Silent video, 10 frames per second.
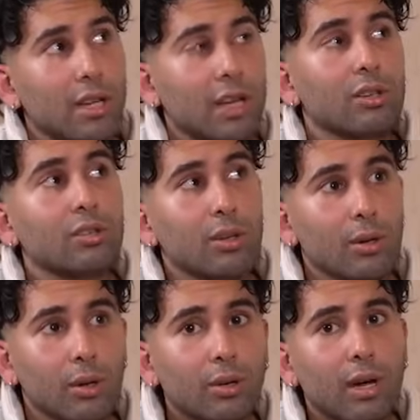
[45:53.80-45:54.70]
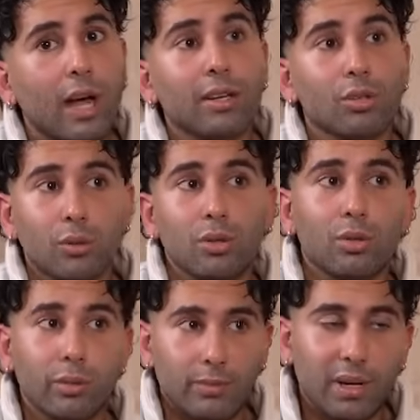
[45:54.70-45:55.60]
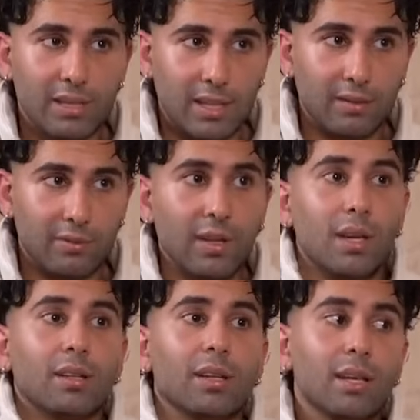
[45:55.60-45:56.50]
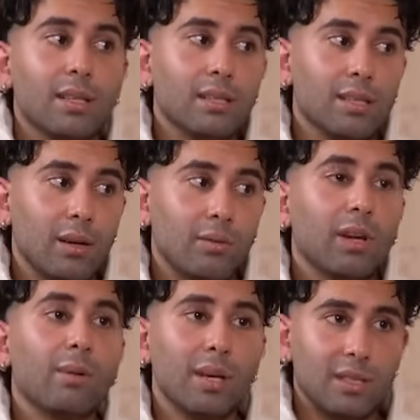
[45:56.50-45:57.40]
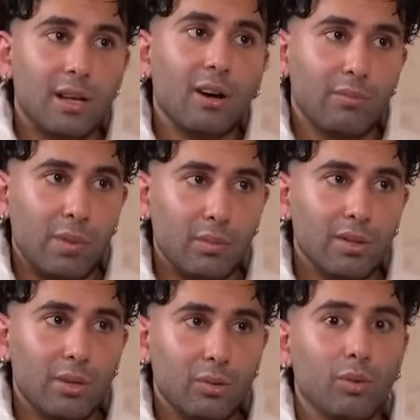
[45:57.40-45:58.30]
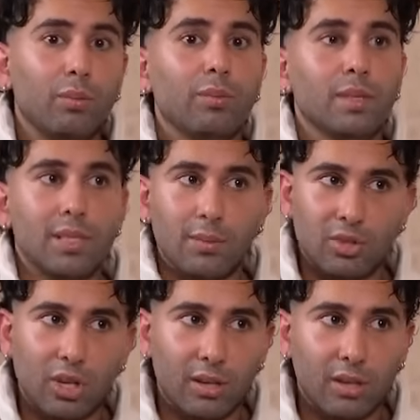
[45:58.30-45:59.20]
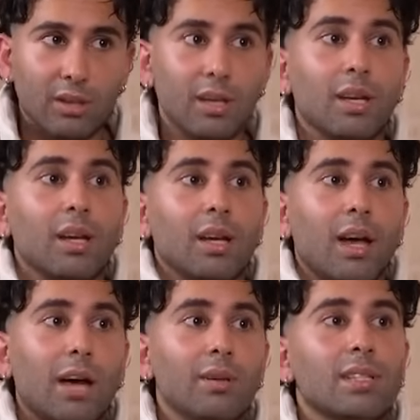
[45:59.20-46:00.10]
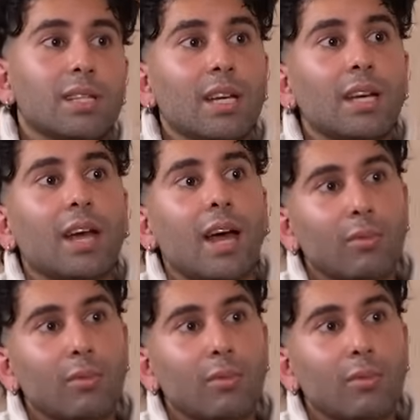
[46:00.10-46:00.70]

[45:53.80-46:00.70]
together the look, I don't do it myself. There's one of my staff members at home, his name is Janat. I will say,